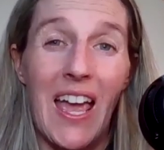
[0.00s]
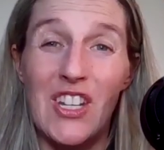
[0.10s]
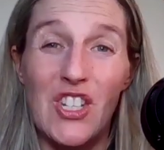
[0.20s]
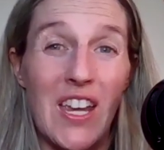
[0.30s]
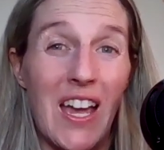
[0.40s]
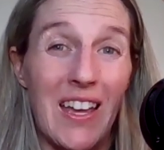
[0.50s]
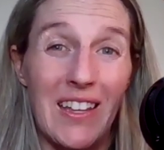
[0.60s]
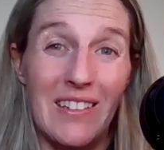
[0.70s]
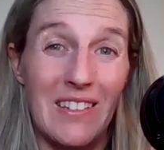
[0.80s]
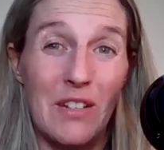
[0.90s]
and she
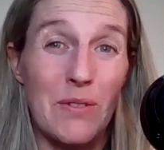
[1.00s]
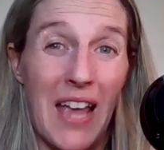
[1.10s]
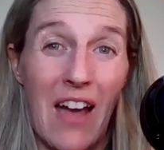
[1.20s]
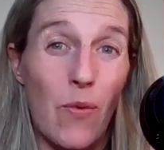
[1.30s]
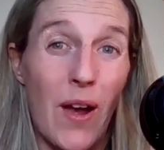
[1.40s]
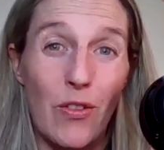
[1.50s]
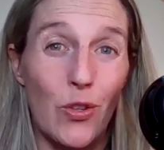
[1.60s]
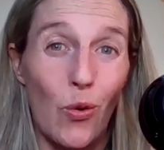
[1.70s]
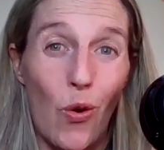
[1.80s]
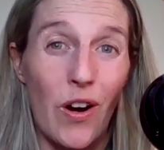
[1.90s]
was halfway out
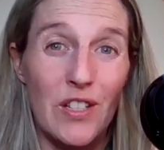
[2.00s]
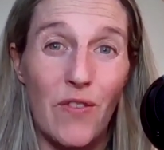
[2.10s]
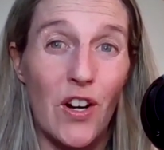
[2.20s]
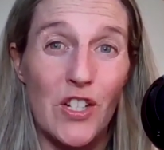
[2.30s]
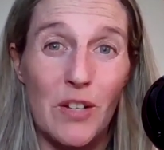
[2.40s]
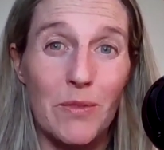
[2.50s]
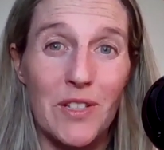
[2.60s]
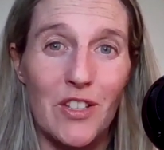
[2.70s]
the door as far as she was